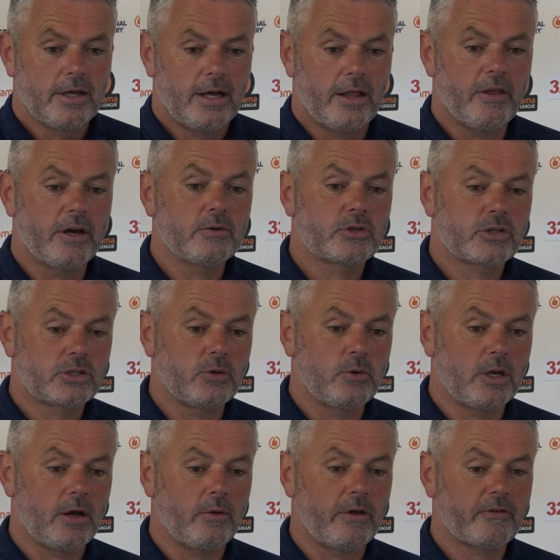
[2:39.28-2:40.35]
And those two, you
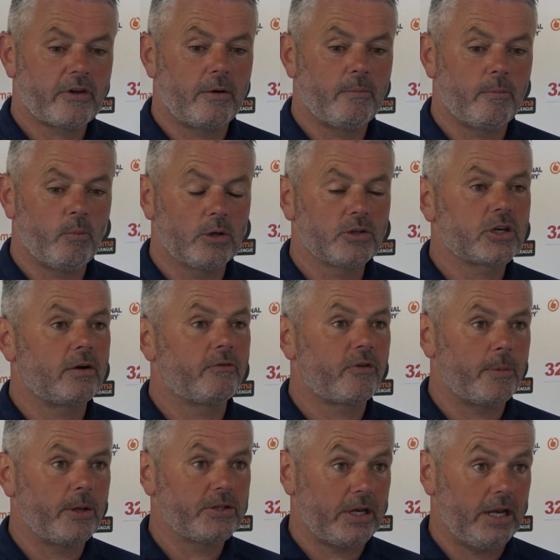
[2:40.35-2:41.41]
know, one's come
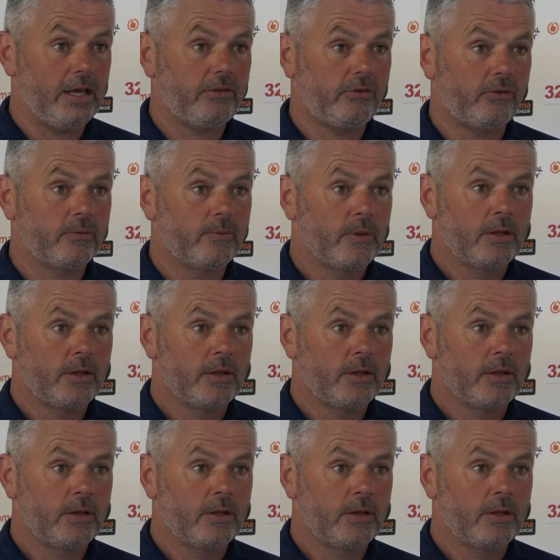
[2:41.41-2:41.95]
from underneath.